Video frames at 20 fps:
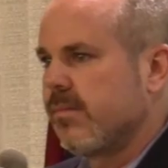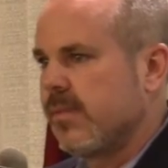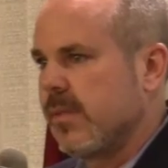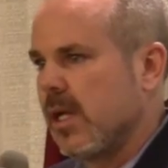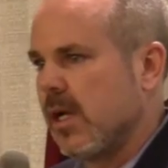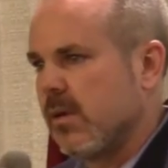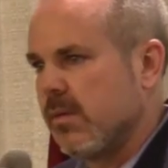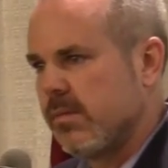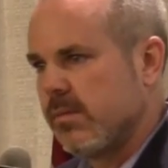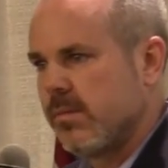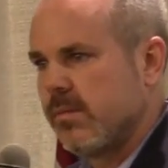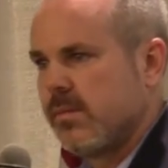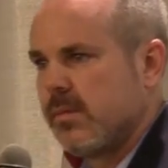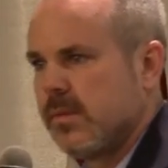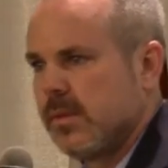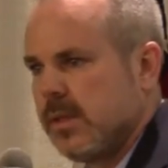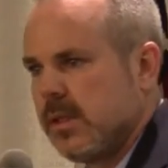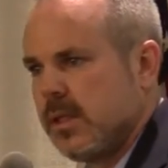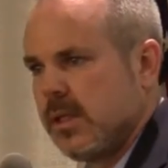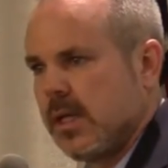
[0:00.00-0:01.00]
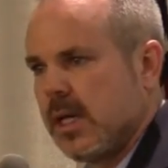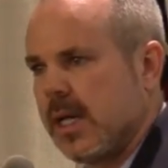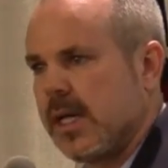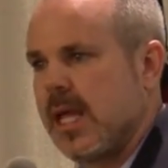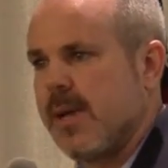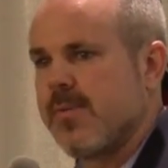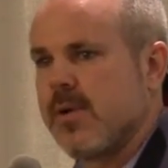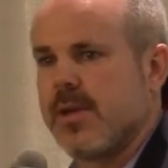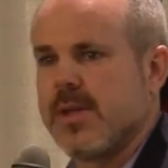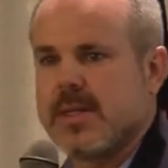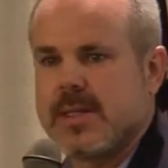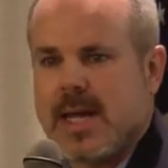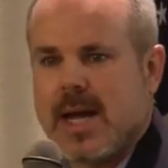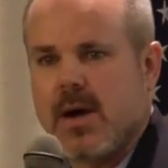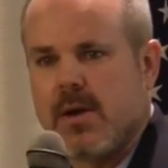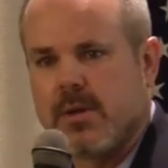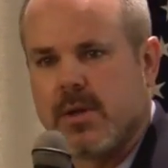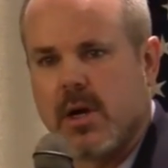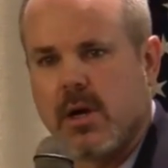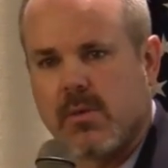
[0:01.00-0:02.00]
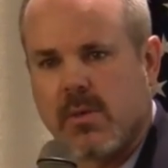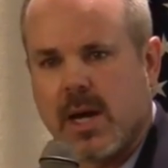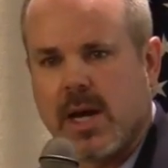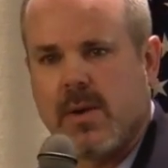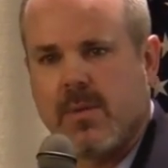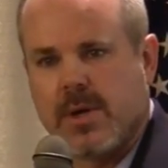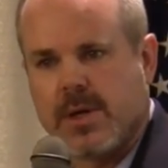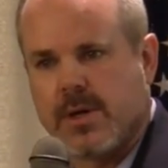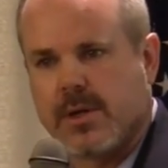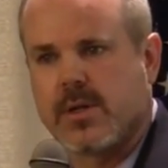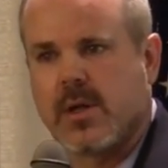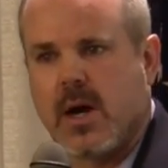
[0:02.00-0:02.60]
got to keep it on the down low, right, when you're